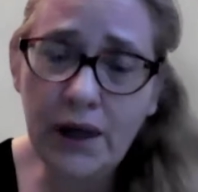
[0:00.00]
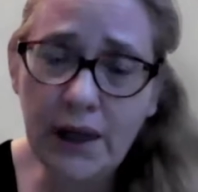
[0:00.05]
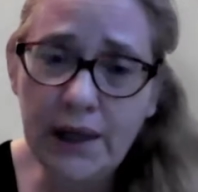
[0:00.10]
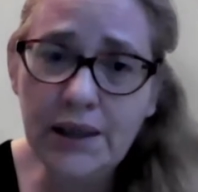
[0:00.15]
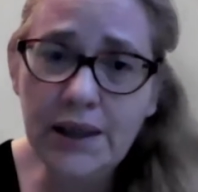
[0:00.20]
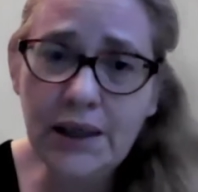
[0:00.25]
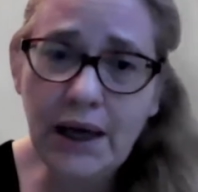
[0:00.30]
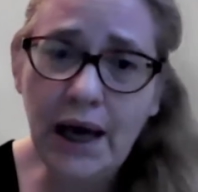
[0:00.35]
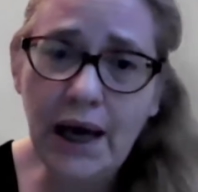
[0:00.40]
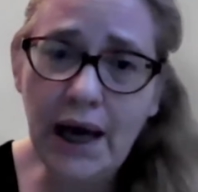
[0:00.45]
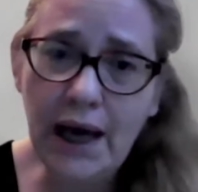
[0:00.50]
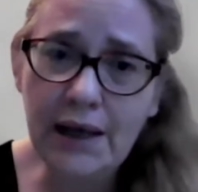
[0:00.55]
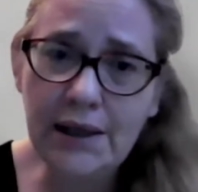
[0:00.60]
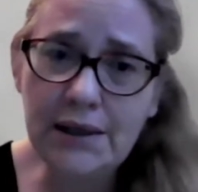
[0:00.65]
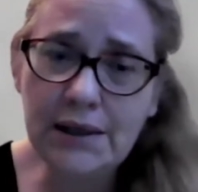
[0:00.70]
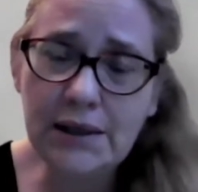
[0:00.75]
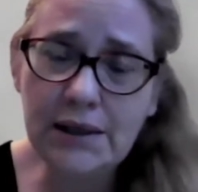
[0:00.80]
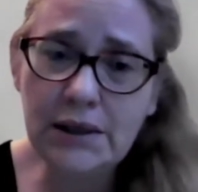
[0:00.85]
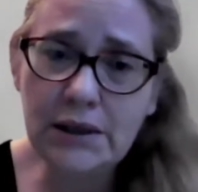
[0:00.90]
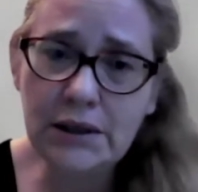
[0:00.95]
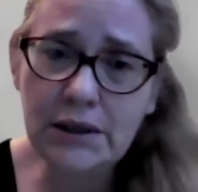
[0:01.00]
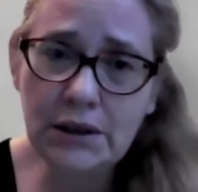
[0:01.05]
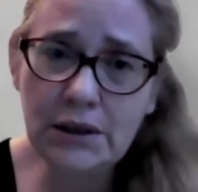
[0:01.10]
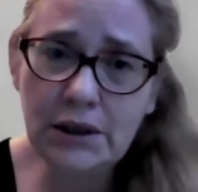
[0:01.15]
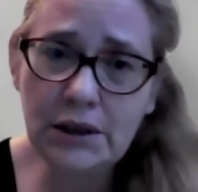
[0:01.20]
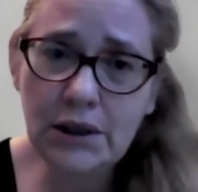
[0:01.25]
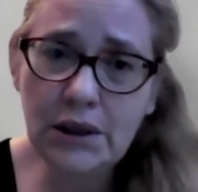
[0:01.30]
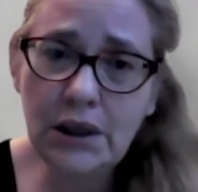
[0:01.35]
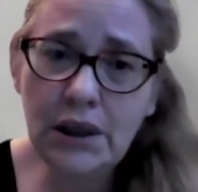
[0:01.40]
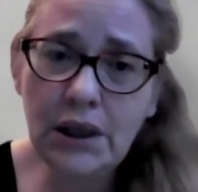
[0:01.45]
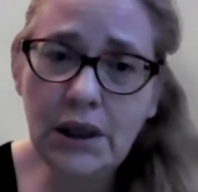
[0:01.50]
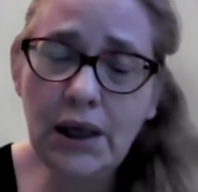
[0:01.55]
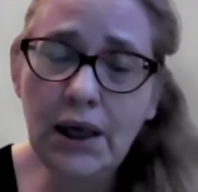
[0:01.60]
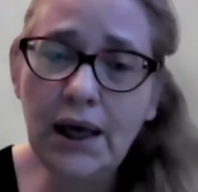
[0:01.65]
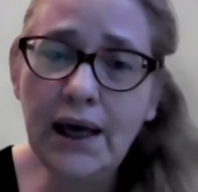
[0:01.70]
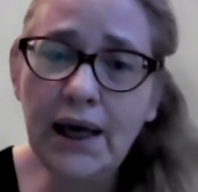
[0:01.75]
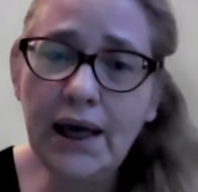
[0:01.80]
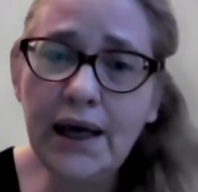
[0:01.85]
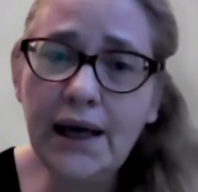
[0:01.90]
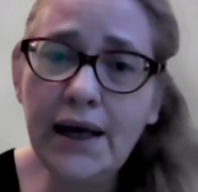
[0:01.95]
oil and gas,
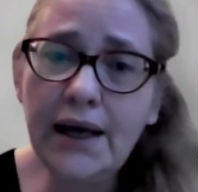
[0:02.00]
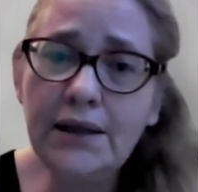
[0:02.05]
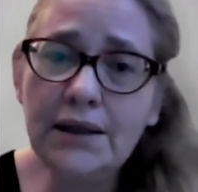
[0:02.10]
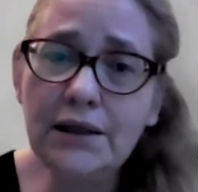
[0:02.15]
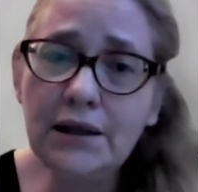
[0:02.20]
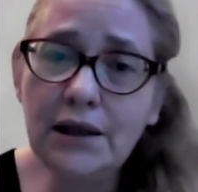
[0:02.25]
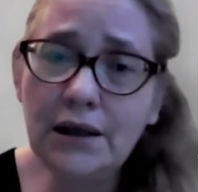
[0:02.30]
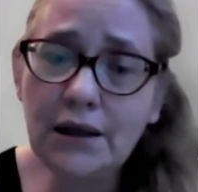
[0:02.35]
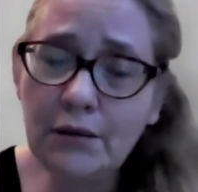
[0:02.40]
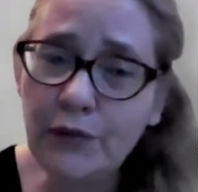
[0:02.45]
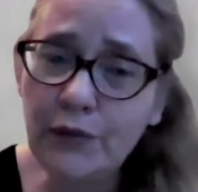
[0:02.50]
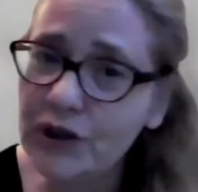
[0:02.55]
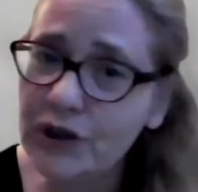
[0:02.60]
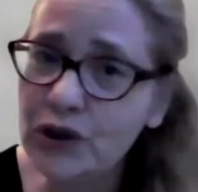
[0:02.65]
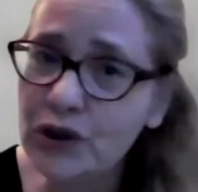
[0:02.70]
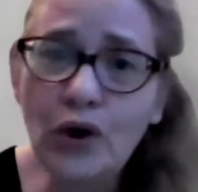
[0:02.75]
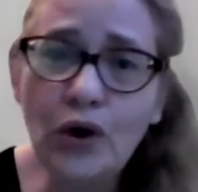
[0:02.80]
but